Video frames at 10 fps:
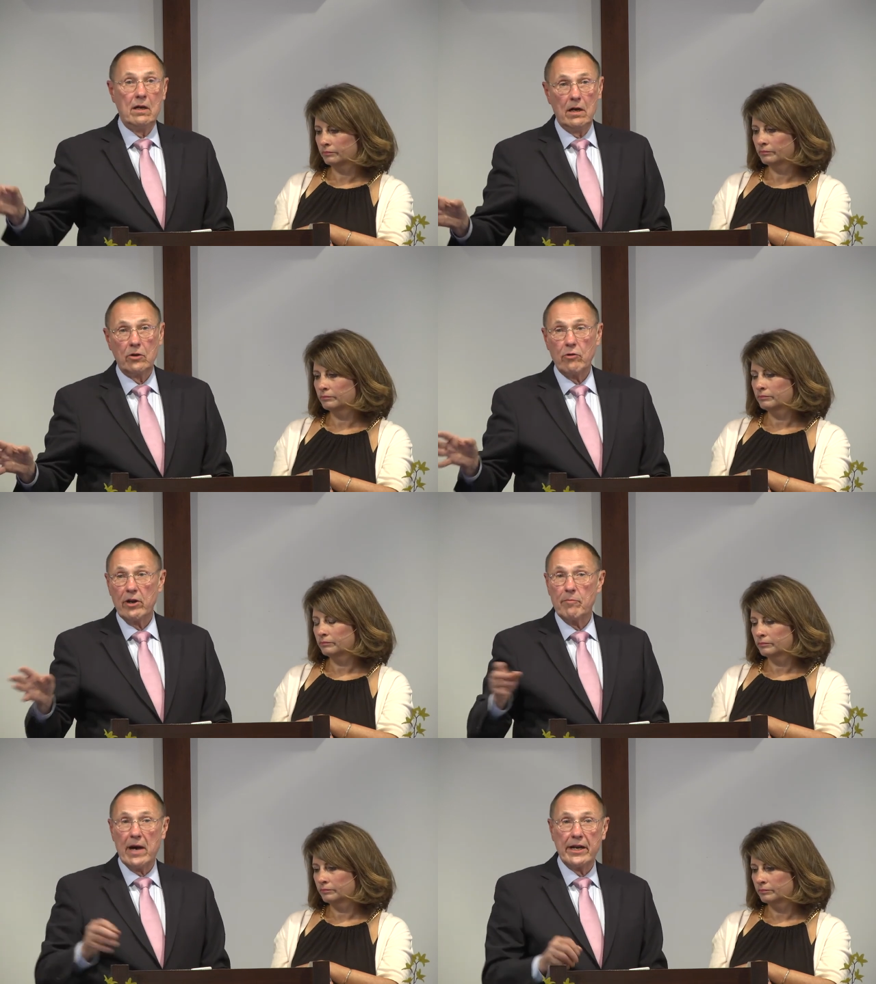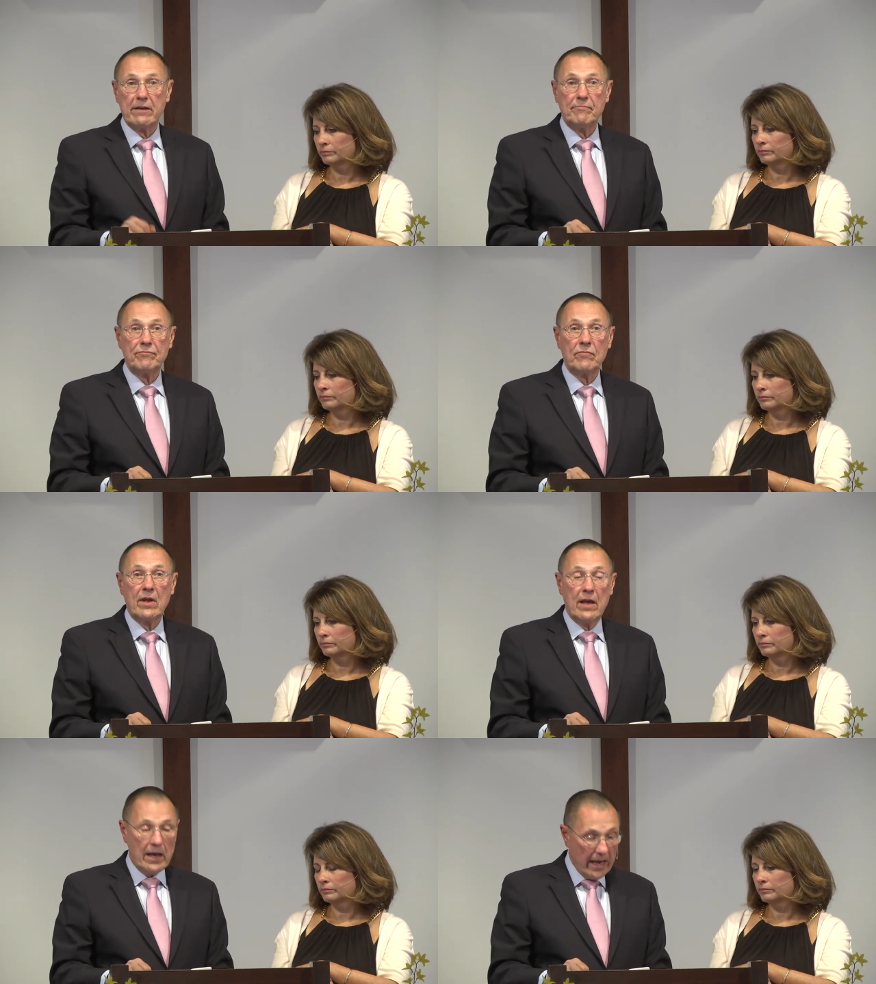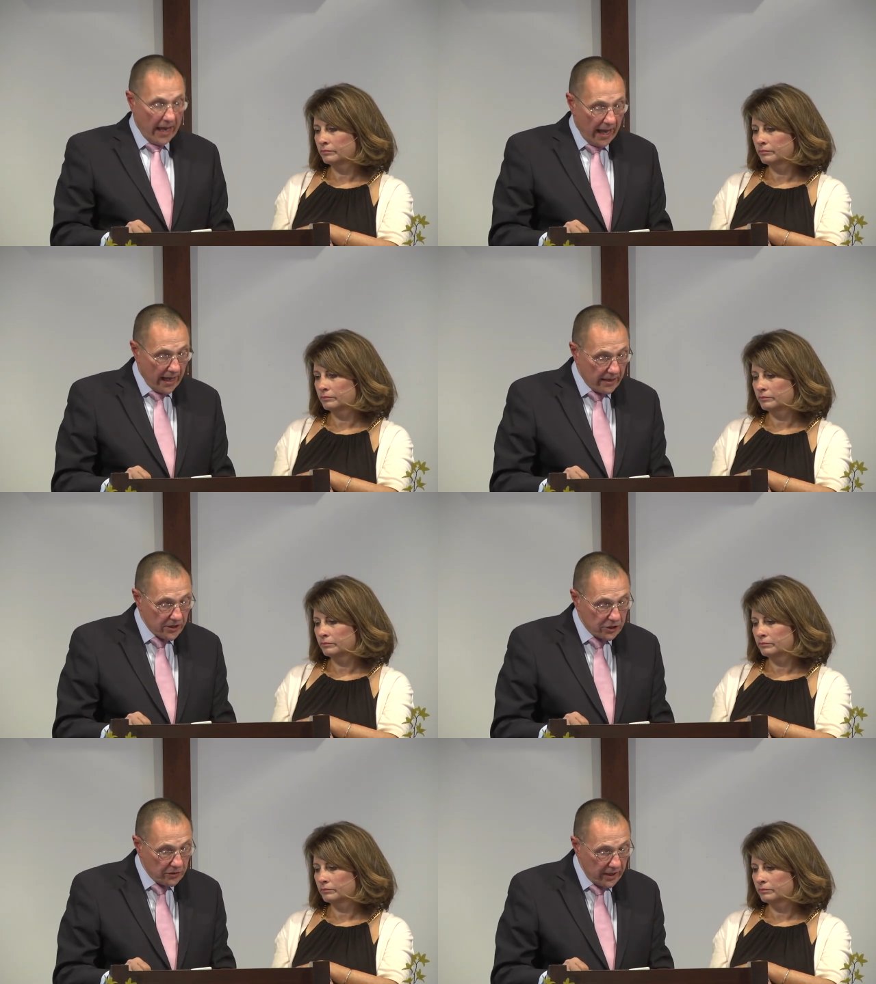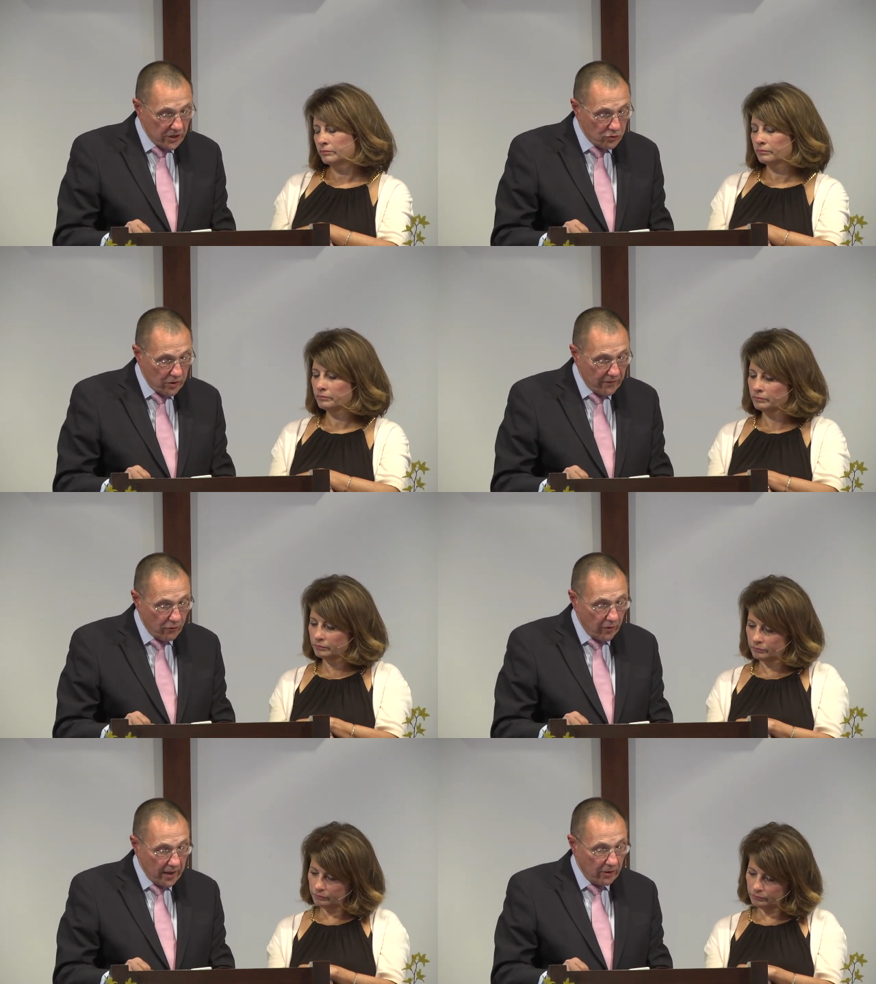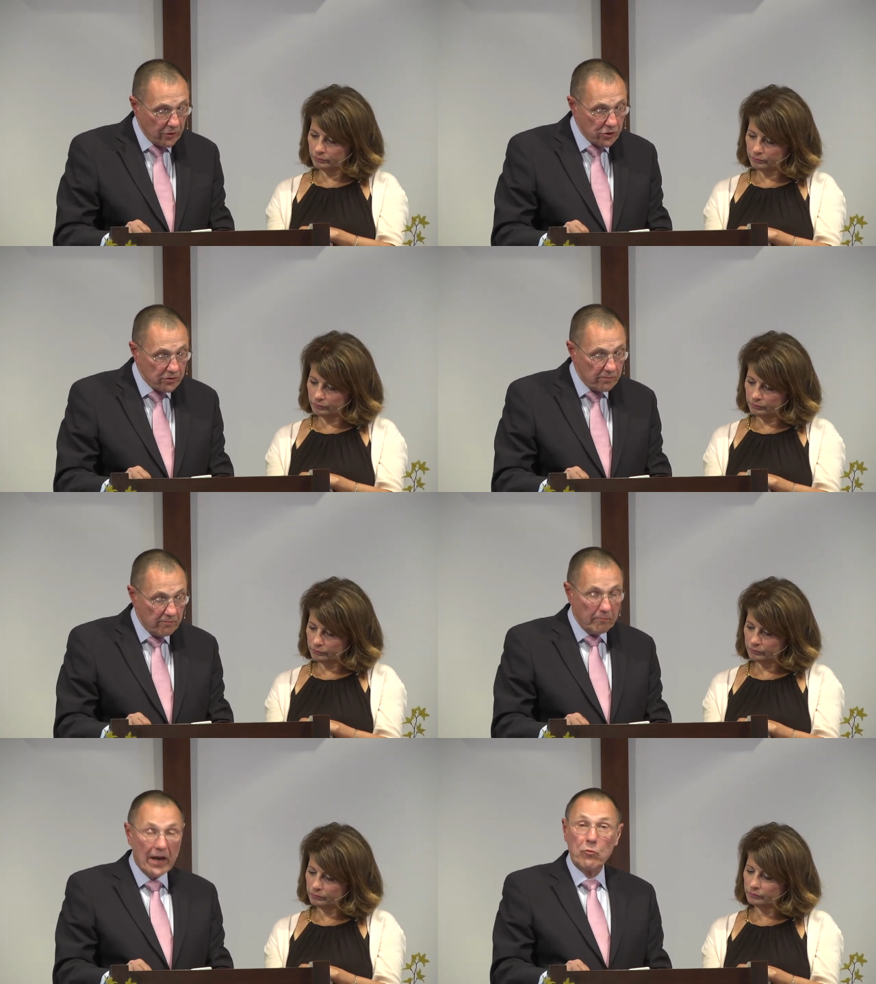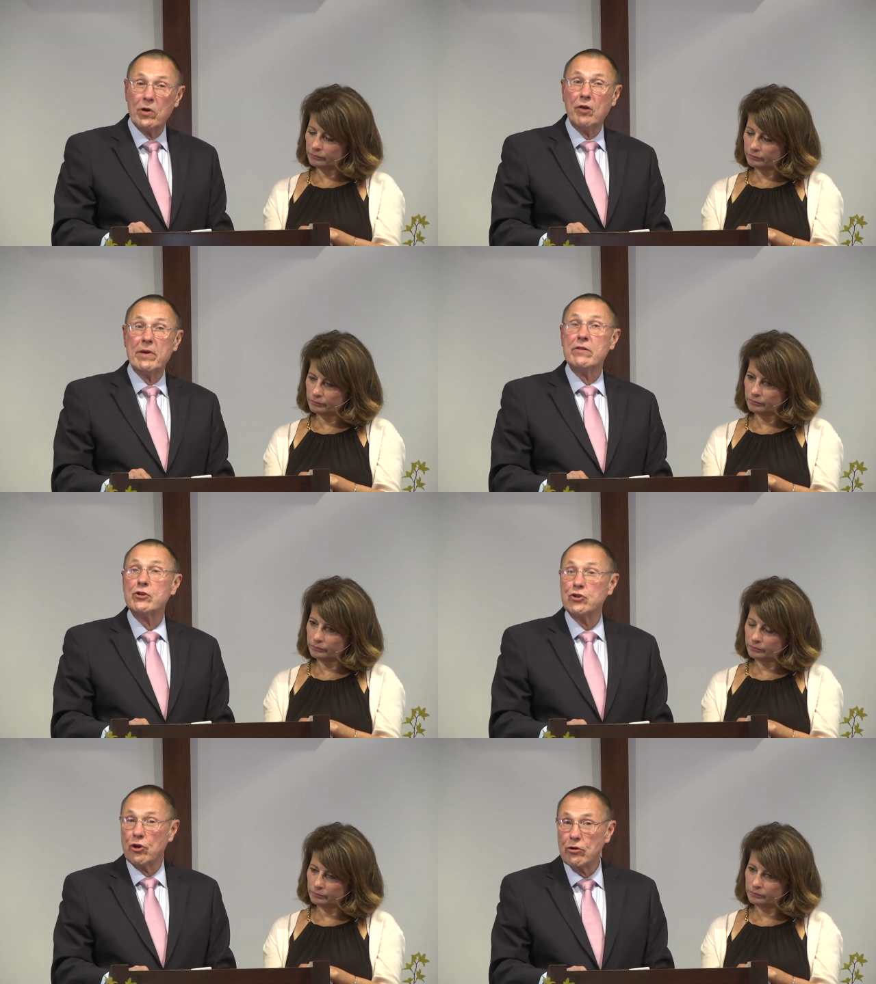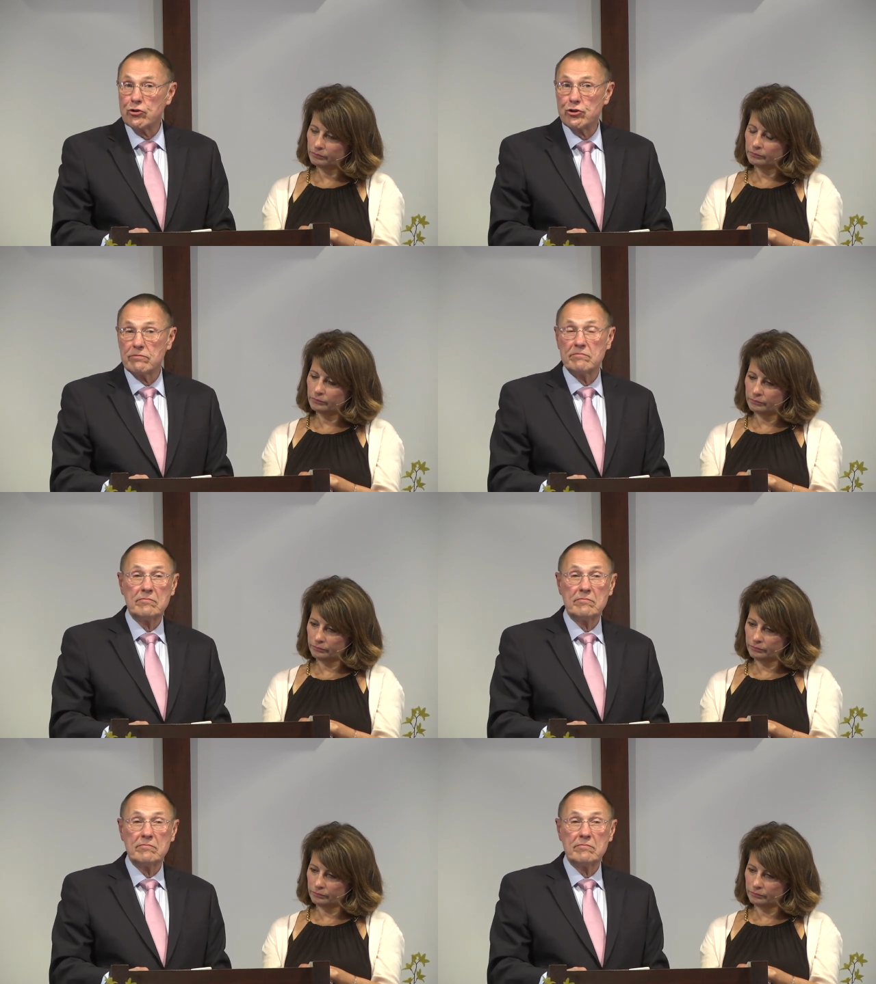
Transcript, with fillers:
Speaker 1: a greater body. And so these 24 elders might well be the church.